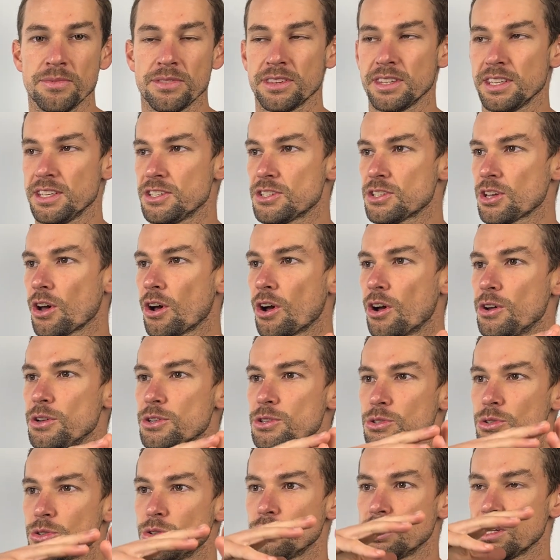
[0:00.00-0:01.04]
the
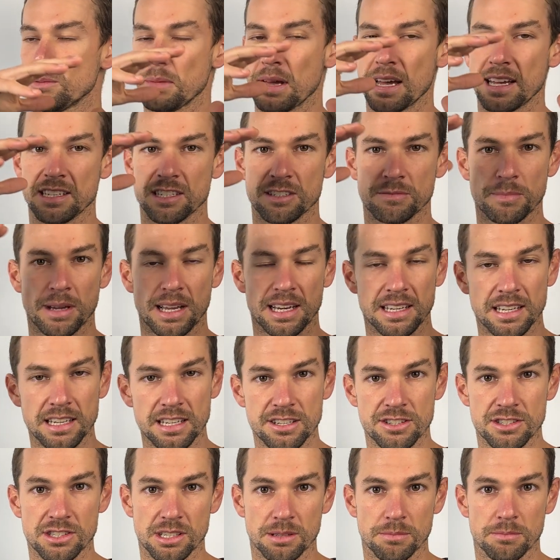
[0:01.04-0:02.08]
total amount of
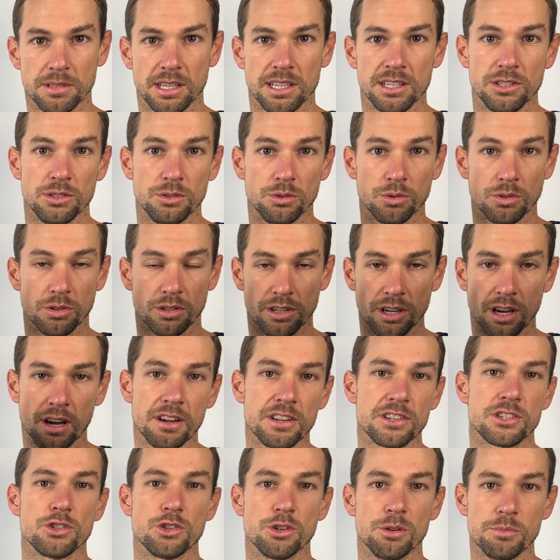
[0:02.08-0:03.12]
magnesium that you're
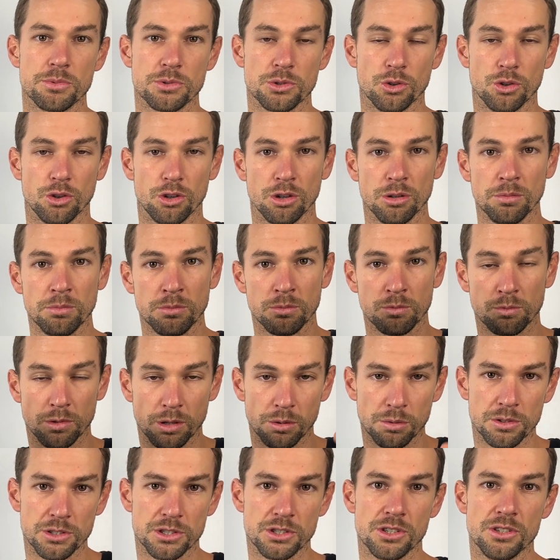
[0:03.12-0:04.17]
going to absorb will
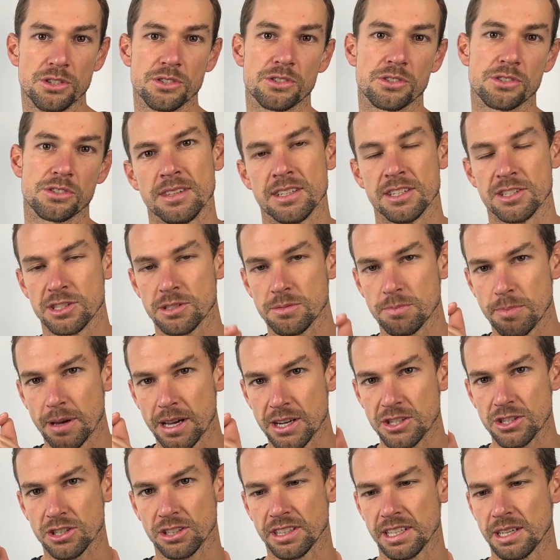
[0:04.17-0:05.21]
reduce,
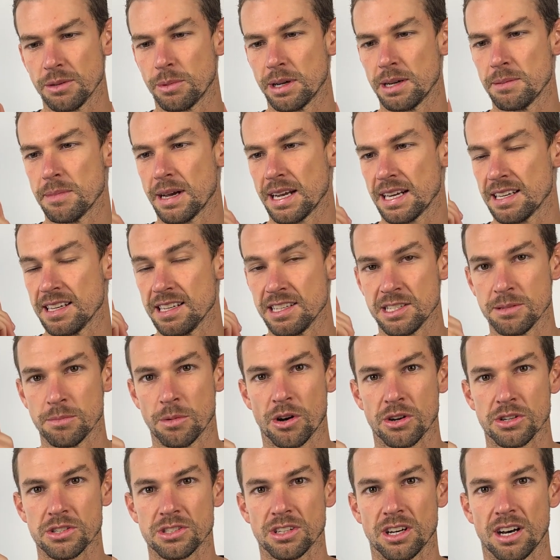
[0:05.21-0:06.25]
especially when magnesium
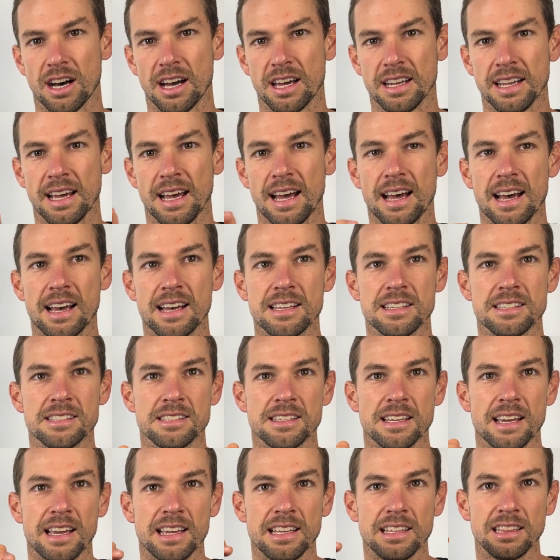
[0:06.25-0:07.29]
oxide has
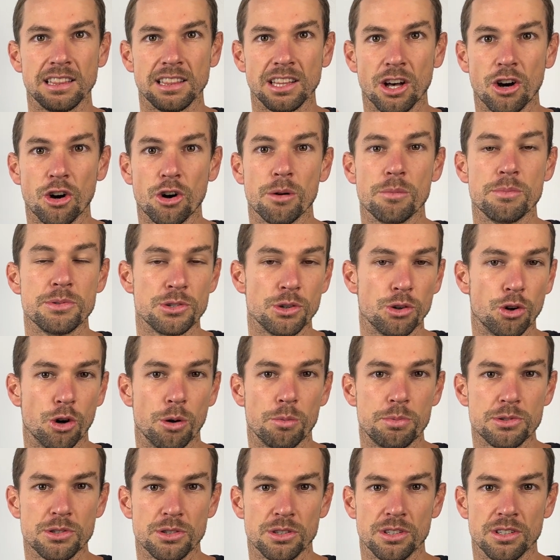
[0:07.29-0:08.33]
a low
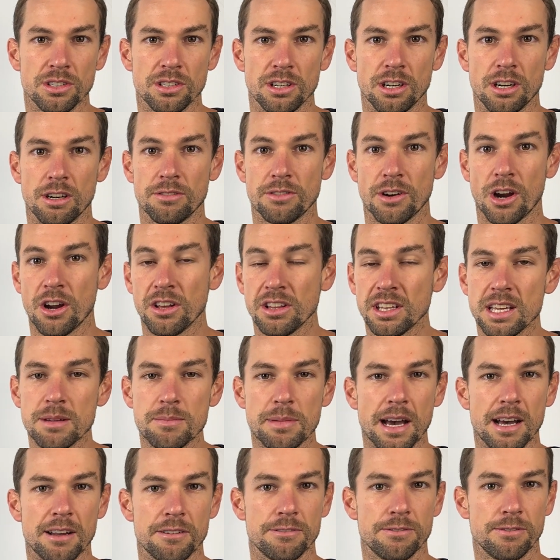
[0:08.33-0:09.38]
absorption of only
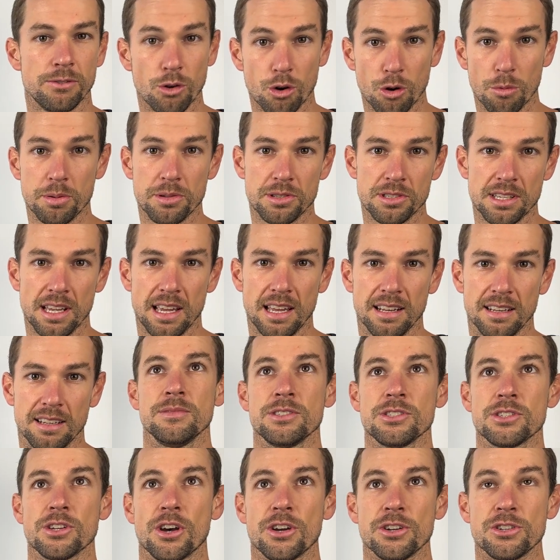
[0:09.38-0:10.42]
about 4%.
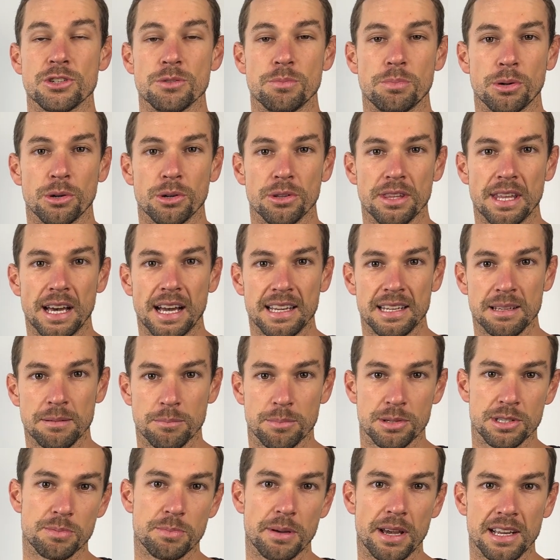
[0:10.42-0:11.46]
So to put that in
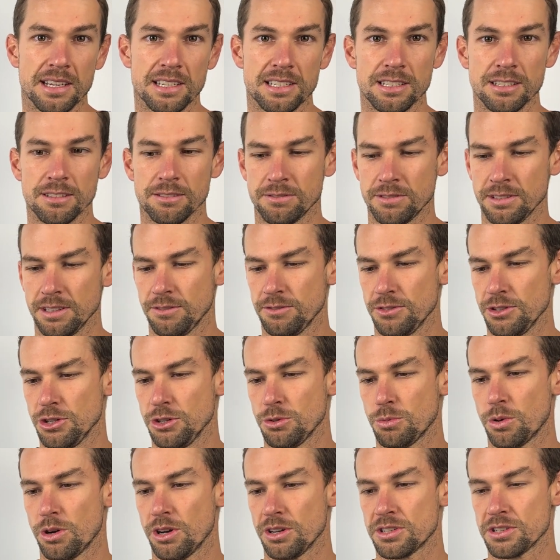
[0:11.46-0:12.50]
perspective, if you
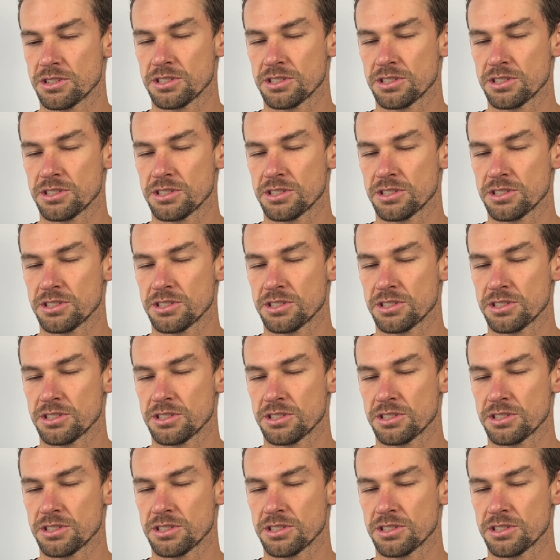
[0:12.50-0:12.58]
were to